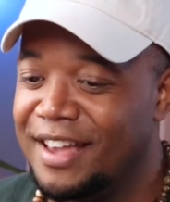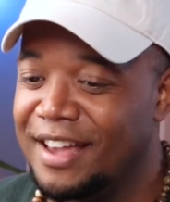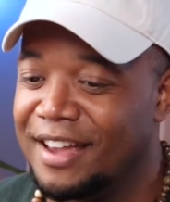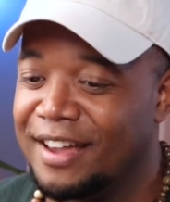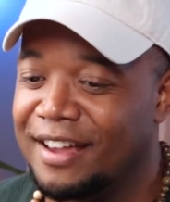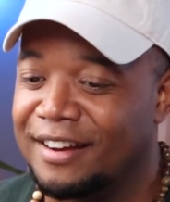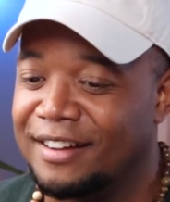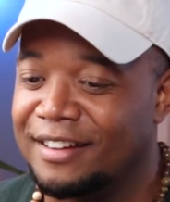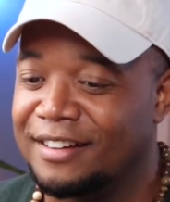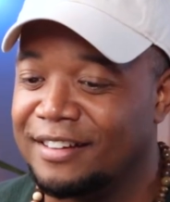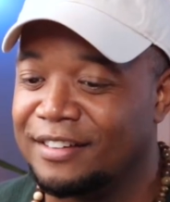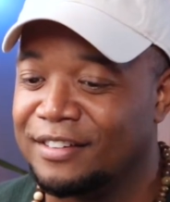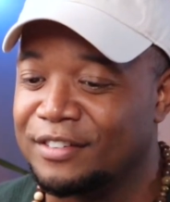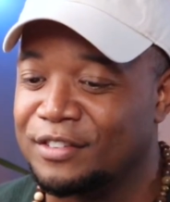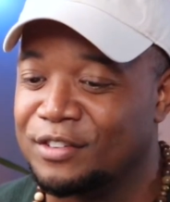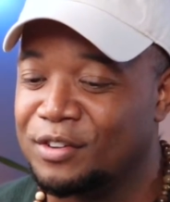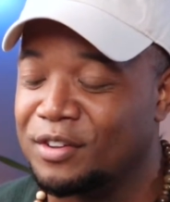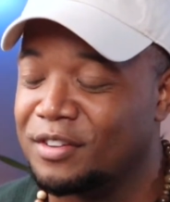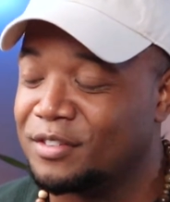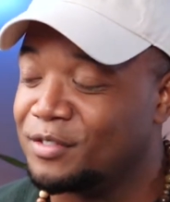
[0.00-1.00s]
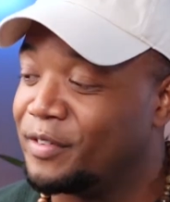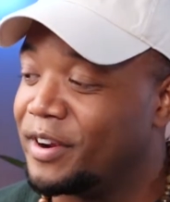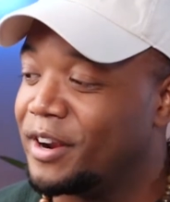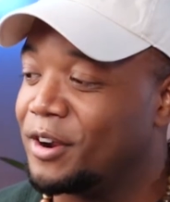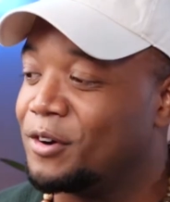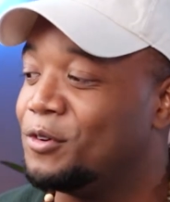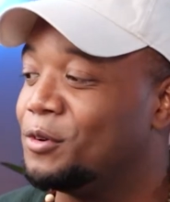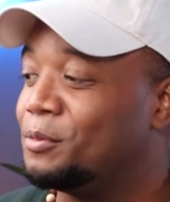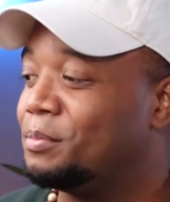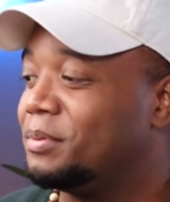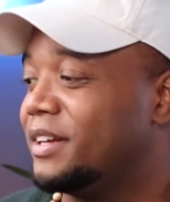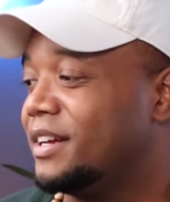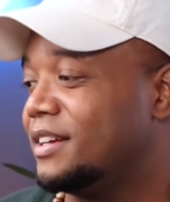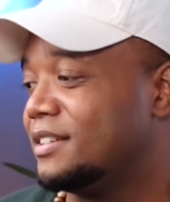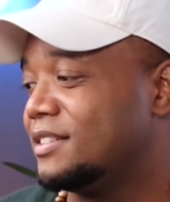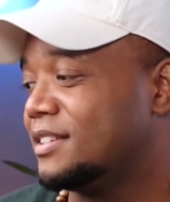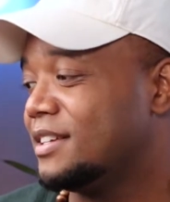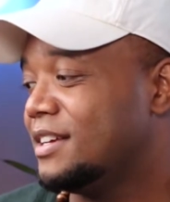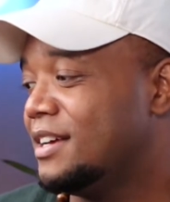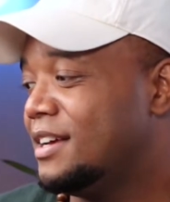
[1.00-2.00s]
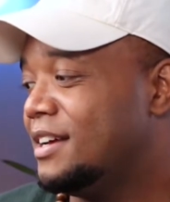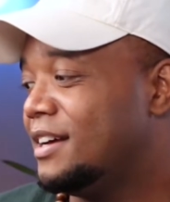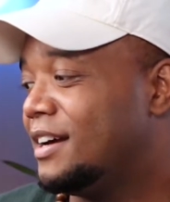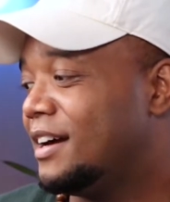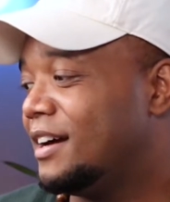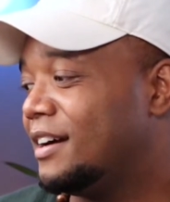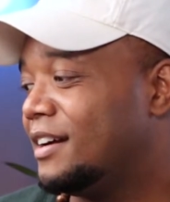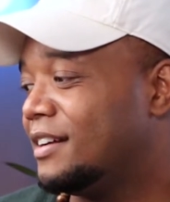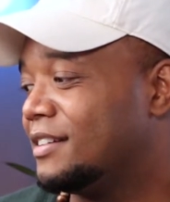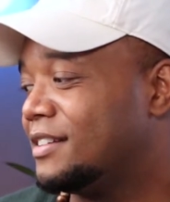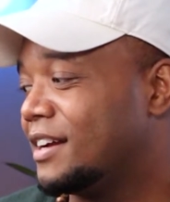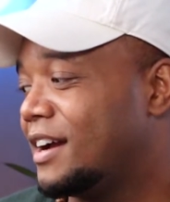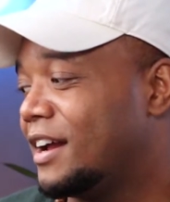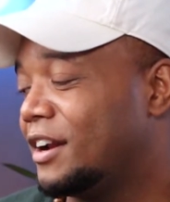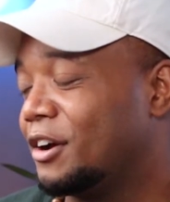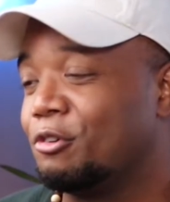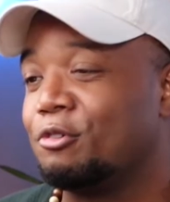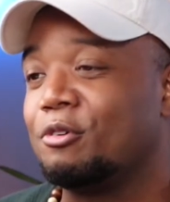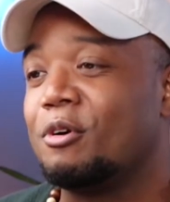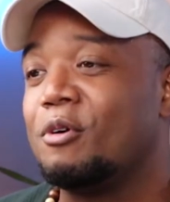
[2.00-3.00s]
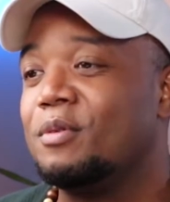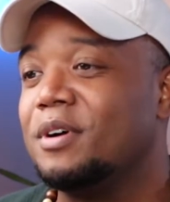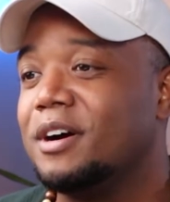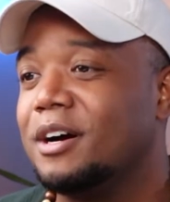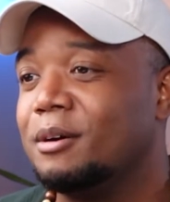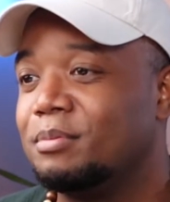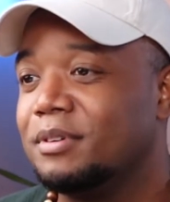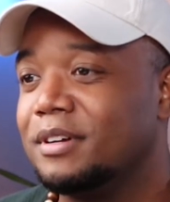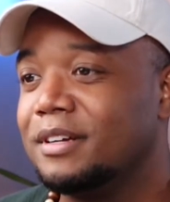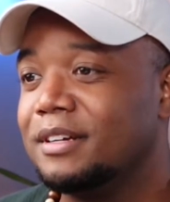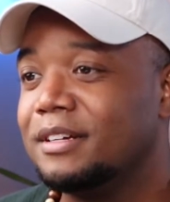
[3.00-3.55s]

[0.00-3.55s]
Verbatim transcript: And it's a very cool place to kind of grow up.